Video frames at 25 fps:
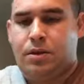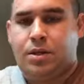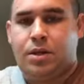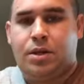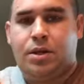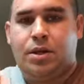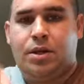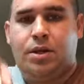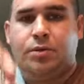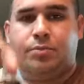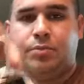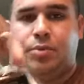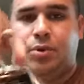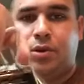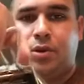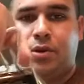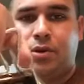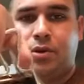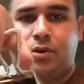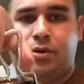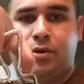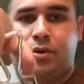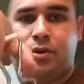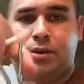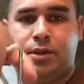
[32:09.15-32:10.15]
And you
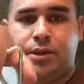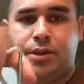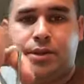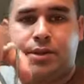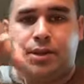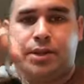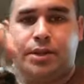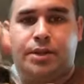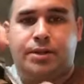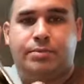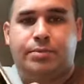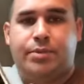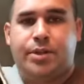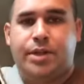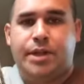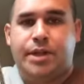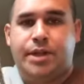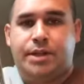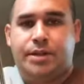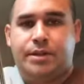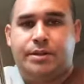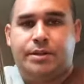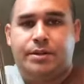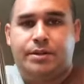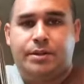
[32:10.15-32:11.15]
pull and see the
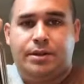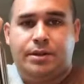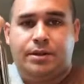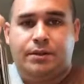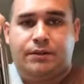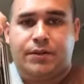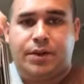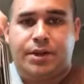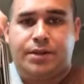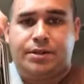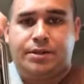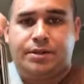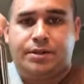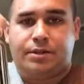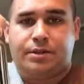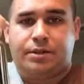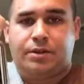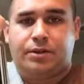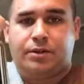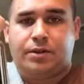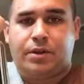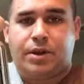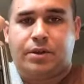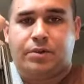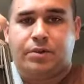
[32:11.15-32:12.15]
blade faces the
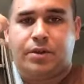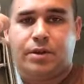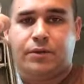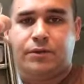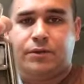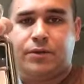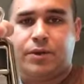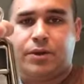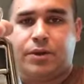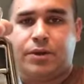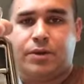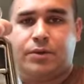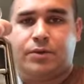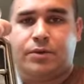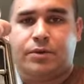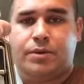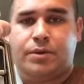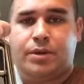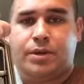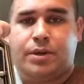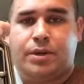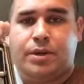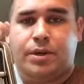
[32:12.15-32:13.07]
correct way for the hone.